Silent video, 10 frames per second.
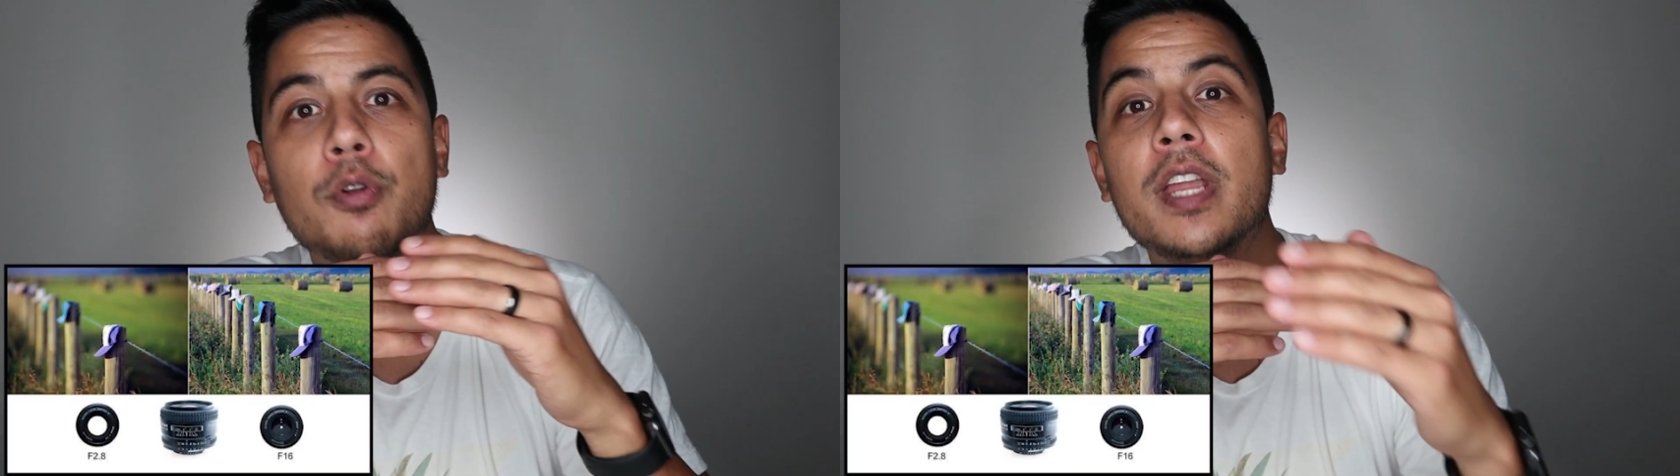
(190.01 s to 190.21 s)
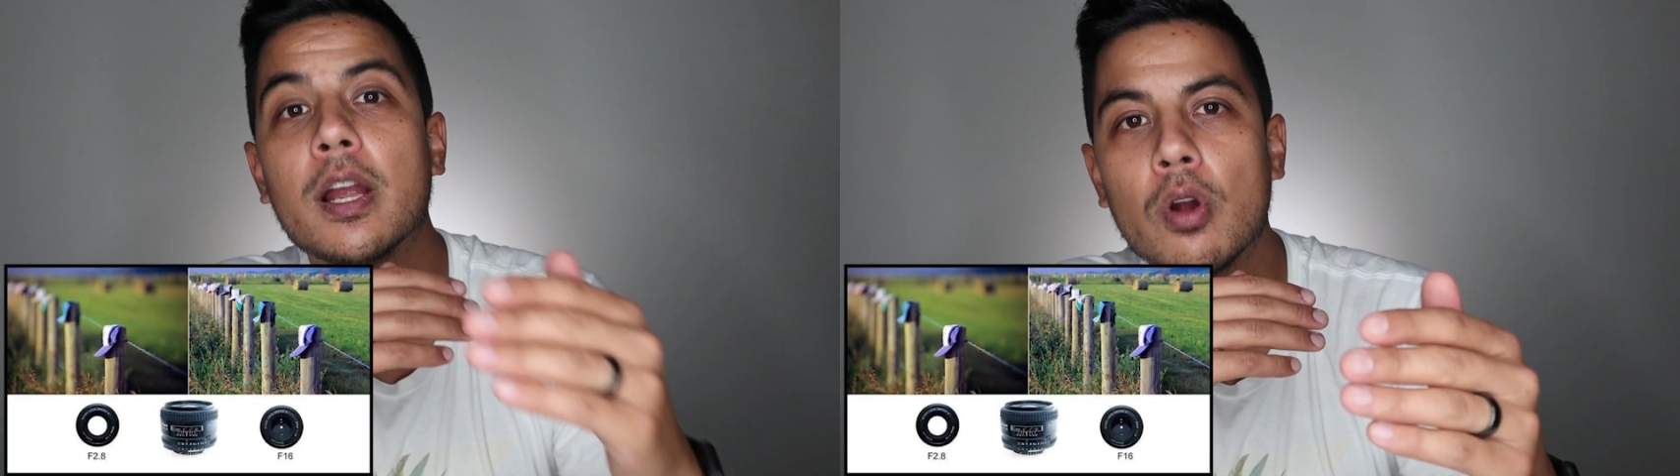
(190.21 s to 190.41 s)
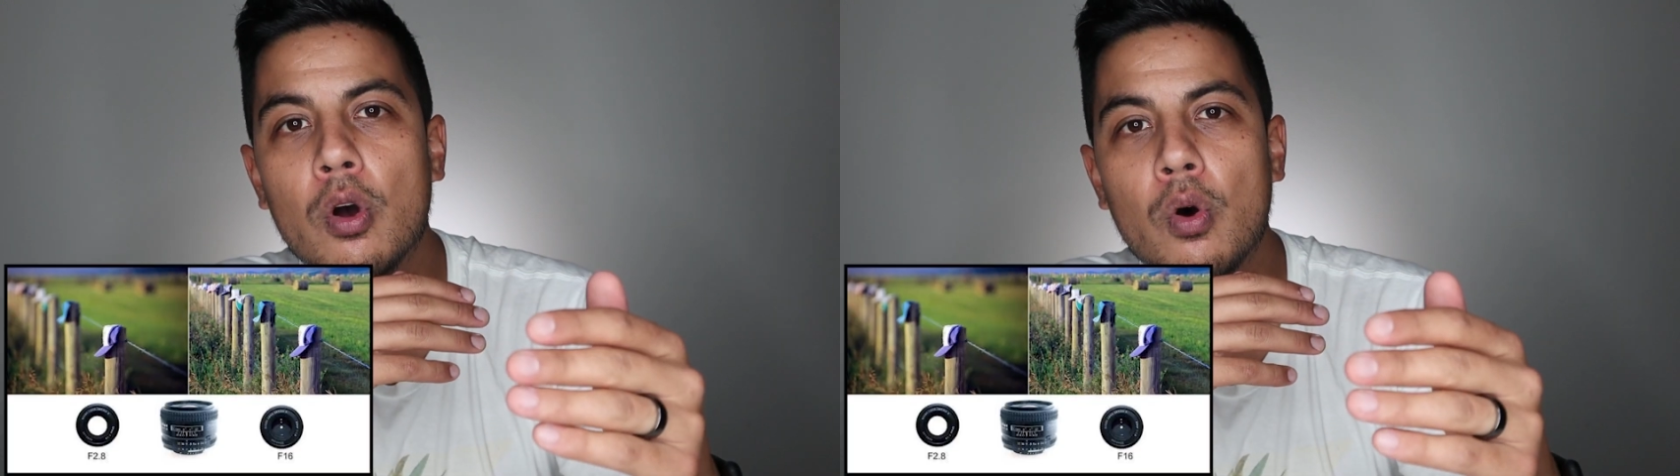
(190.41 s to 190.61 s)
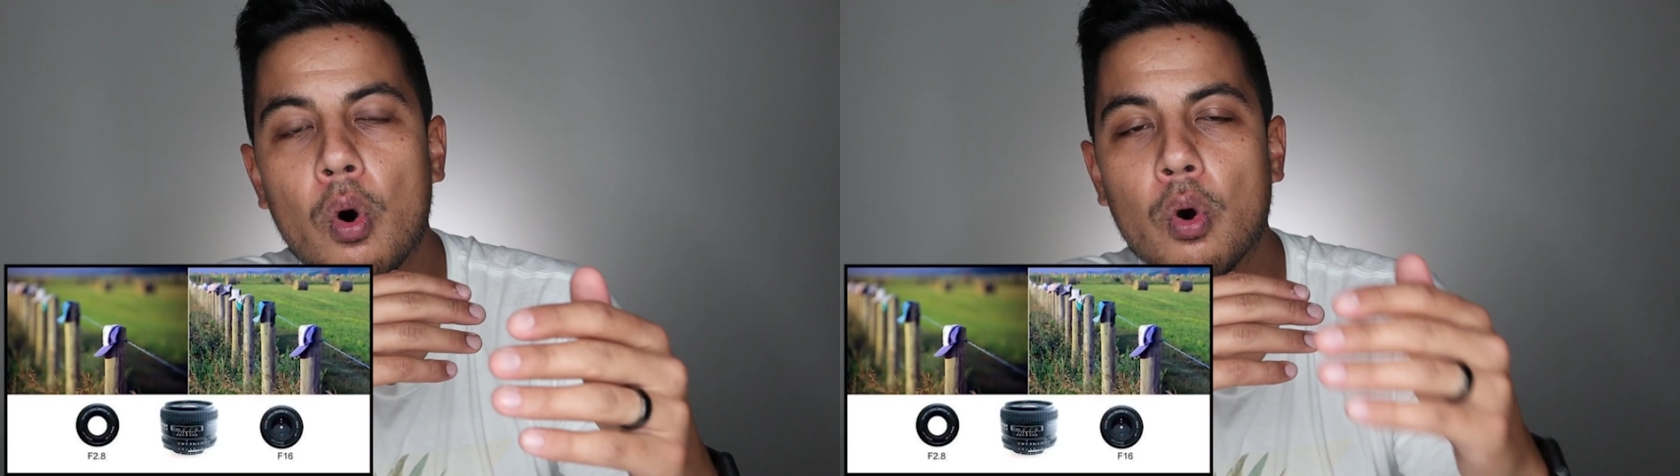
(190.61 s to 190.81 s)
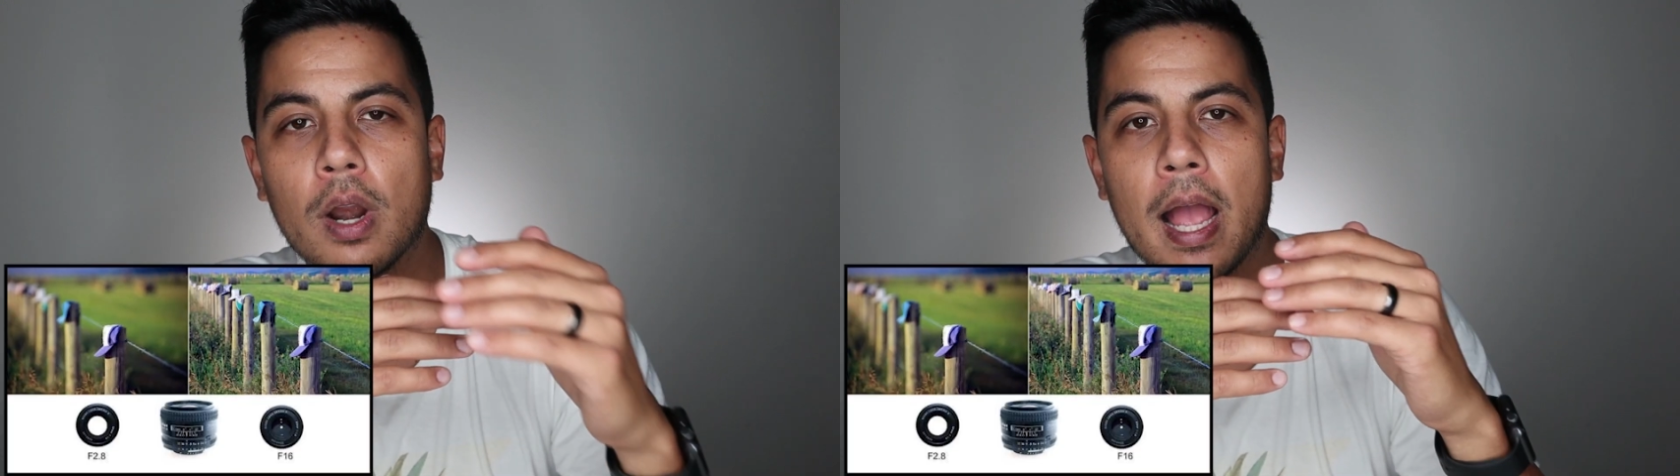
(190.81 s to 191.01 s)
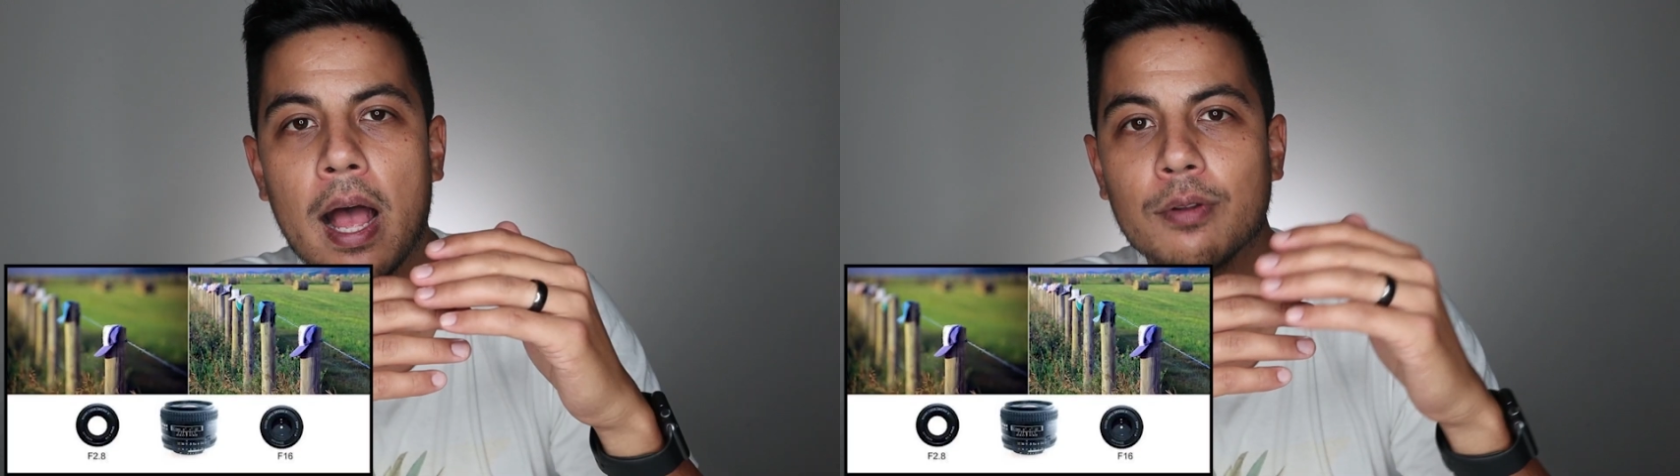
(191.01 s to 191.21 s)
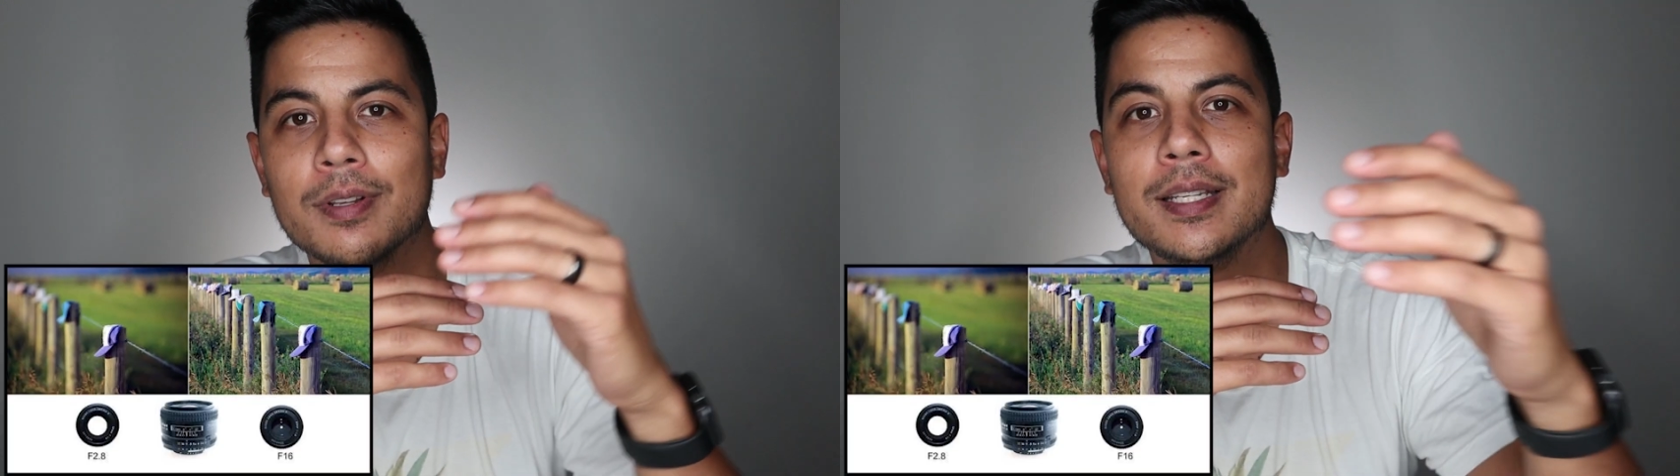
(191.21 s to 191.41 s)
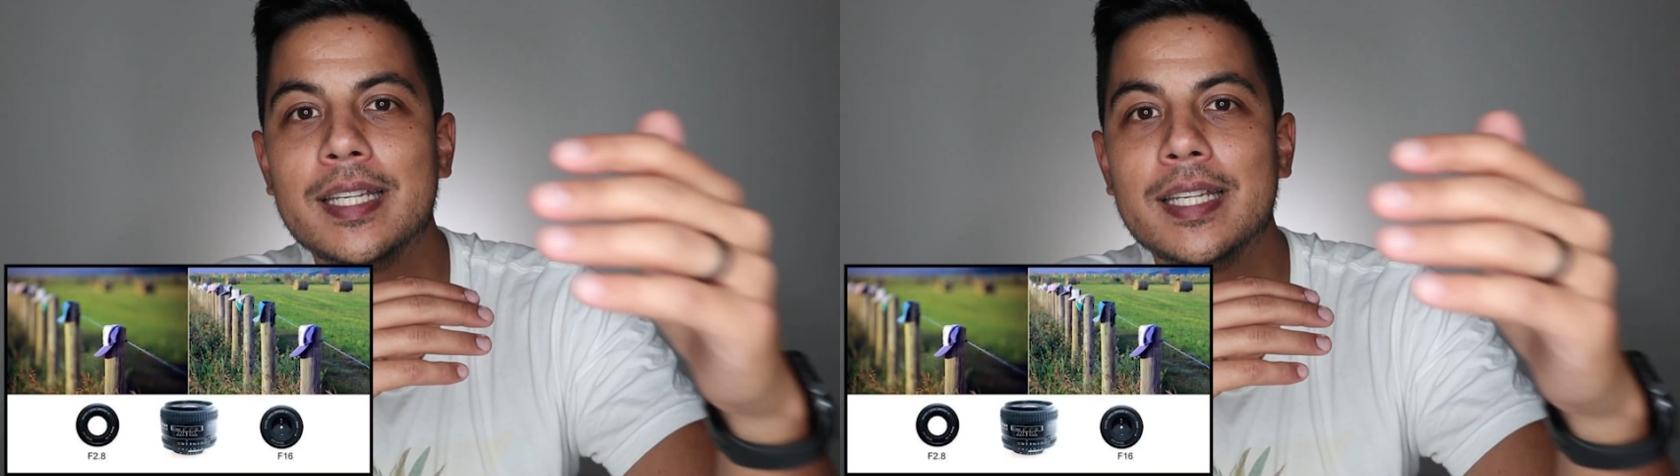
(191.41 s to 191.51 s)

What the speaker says: narrow or how